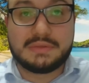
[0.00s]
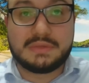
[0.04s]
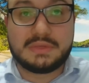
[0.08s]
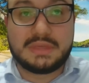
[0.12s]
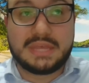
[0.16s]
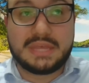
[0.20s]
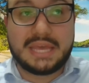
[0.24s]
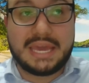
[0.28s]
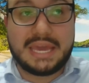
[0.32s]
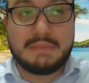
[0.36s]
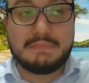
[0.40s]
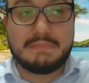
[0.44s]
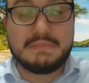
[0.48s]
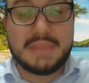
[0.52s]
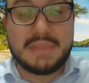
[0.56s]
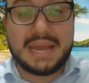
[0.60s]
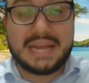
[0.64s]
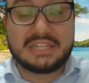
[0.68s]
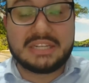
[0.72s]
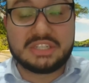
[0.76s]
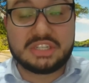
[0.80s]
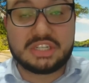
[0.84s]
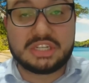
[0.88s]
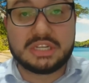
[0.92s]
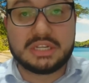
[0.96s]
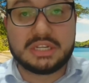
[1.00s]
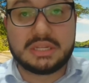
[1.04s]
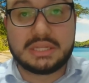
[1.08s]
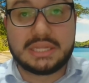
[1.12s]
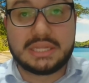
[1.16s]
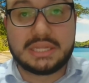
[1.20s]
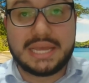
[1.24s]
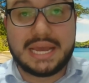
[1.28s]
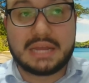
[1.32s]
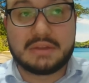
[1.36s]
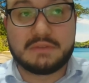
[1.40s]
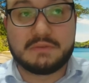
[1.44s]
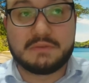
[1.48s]
They mentioned
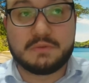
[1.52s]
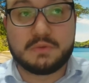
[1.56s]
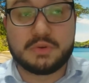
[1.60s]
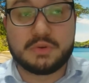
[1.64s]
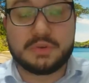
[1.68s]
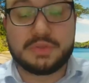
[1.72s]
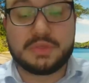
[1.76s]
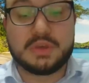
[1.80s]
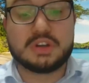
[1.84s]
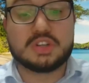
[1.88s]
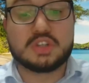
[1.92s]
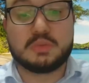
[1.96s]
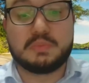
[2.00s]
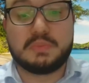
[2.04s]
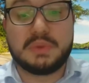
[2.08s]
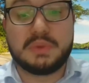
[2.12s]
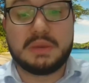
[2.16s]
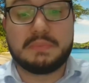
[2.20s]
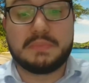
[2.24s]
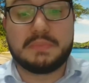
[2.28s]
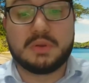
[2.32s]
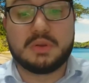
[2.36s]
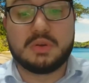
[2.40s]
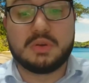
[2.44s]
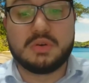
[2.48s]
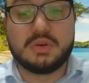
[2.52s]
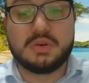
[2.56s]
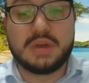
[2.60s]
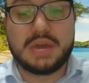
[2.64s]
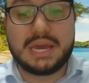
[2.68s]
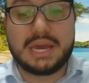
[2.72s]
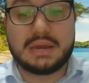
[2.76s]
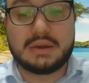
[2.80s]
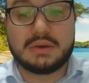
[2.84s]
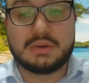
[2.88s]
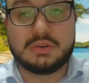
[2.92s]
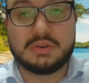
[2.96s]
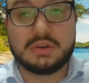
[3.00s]
that for those people who
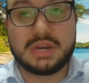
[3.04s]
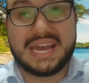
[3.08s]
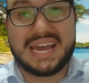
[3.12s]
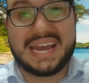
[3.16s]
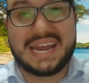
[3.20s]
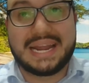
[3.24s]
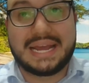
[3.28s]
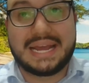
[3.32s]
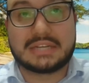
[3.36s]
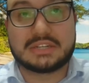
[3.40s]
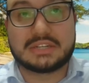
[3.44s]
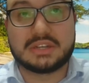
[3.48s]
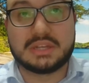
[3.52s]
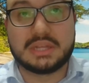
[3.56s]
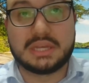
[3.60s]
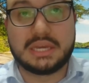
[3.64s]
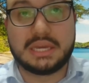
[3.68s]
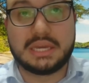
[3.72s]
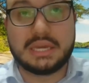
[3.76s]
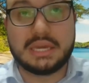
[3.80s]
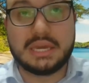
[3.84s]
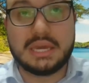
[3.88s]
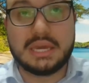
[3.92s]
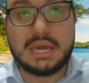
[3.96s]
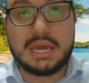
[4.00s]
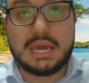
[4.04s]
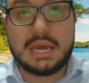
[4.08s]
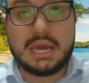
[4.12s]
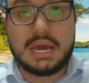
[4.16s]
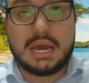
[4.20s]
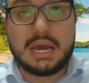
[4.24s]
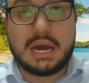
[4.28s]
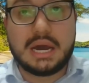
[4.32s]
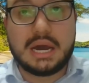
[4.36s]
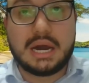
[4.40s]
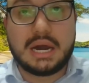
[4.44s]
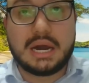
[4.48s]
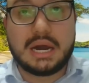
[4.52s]
had actually
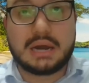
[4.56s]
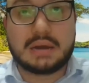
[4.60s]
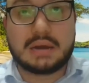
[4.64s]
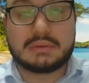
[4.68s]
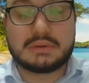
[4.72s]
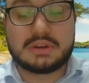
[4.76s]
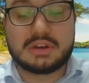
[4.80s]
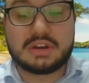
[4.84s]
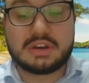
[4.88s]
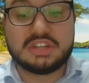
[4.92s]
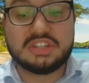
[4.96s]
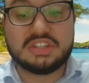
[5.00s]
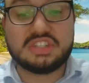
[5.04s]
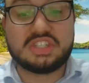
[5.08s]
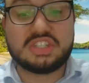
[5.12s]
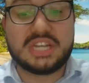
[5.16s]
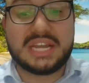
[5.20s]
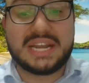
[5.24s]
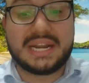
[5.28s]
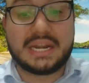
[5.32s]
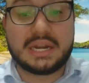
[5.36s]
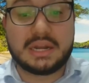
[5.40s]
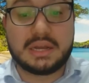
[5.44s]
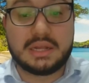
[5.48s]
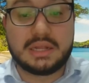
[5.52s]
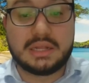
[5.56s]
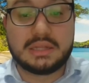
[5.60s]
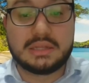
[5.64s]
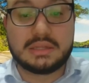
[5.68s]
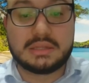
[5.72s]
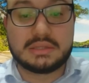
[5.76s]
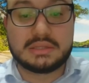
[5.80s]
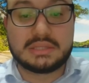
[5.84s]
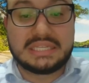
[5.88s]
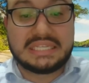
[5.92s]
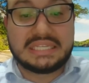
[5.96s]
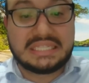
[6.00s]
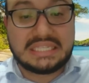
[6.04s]

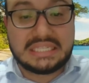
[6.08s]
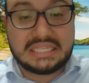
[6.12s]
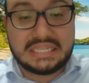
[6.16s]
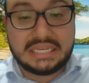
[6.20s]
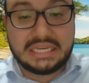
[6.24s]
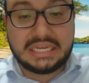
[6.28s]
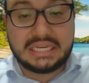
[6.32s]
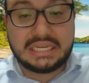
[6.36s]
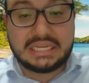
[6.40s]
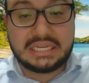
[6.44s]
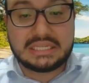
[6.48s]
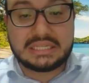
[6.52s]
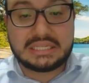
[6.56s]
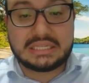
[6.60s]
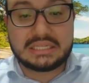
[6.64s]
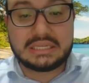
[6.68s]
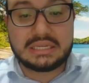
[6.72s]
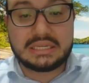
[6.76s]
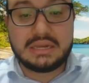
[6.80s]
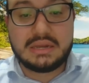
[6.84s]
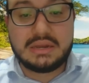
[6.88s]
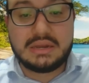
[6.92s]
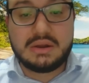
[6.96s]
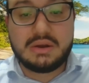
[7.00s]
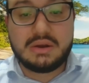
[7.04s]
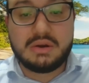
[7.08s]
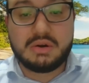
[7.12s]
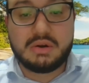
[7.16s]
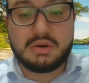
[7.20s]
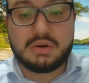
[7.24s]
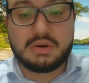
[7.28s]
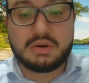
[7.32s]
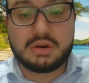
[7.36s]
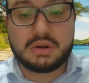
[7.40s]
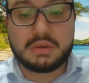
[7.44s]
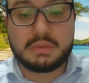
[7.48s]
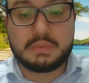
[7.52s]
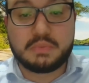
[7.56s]
congenital disease
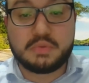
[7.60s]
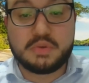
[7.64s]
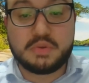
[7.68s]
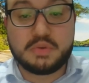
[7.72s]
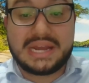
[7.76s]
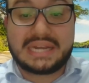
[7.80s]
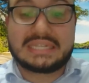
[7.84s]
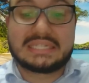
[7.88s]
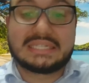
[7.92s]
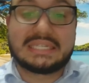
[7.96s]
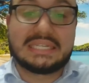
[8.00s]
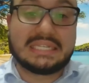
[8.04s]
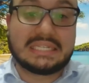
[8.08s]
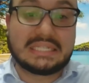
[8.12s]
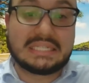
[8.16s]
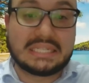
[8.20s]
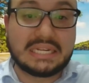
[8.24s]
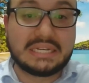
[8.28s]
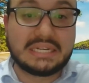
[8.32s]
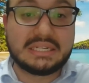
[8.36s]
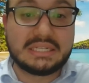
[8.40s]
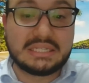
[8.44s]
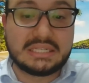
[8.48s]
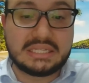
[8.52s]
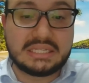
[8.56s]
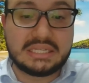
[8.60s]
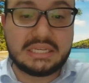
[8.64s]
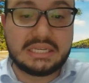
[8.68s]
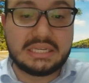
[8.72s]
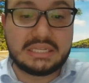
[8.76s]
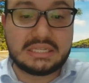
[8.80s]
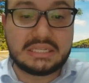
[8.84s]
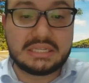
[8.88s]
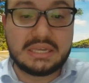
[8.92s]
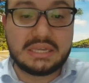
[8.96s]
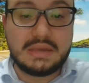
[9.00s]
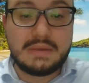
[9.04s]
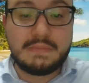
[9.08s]
or pre-existing
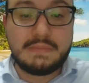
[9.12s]
disease,